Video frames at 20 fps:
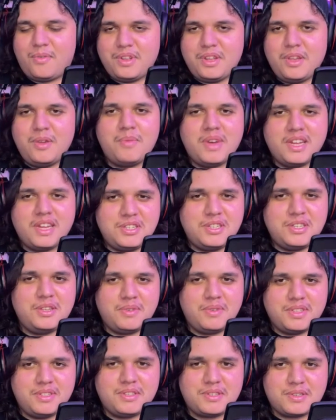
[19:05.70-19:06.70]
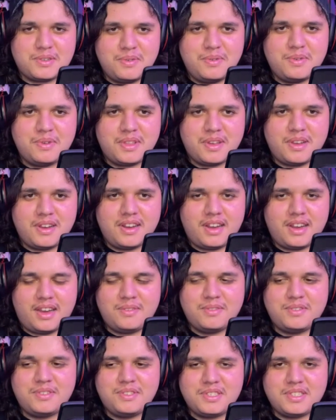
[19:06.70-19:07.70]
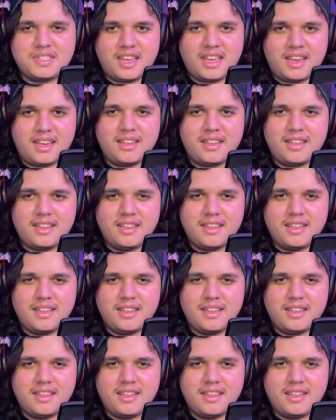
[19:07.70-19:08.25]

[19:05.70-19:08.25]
you mentioned you went to school with her, I was just like, yeah.